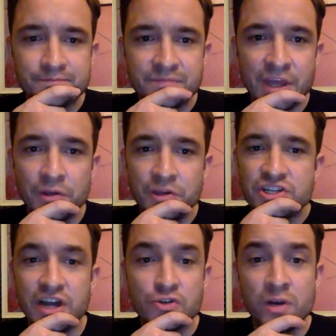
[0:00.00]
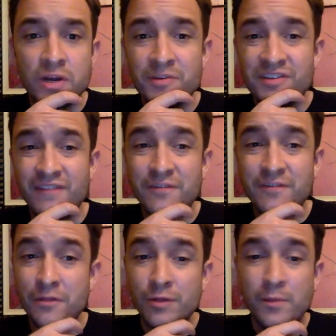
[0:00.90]
They only shot 20%
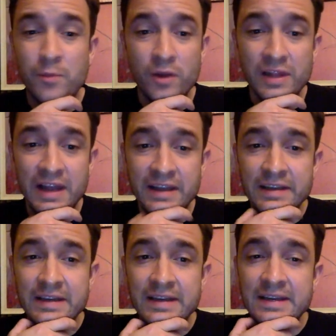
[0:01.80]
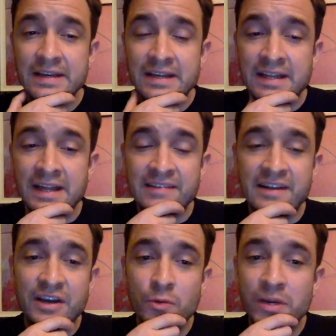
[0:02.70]
from the three-point line. That's
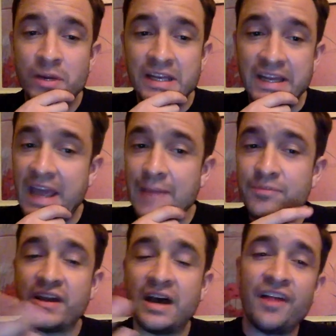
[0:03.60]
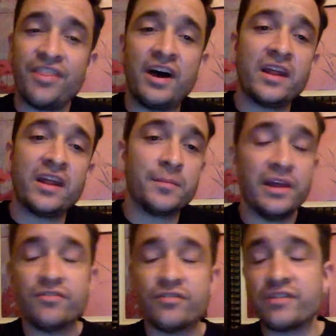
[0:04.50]
not going to win you any games. Thoughts on the
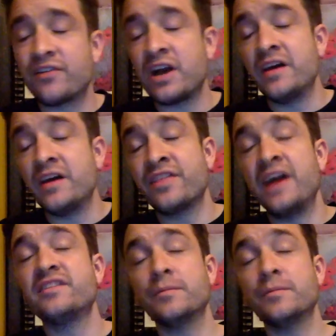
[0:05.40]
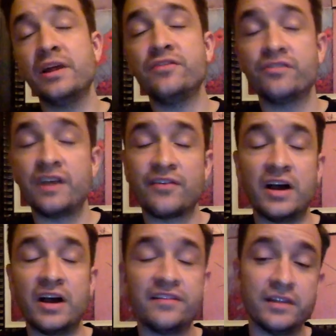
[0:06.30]
Blazers off
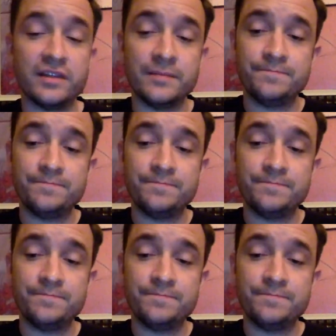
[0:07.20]
constantly?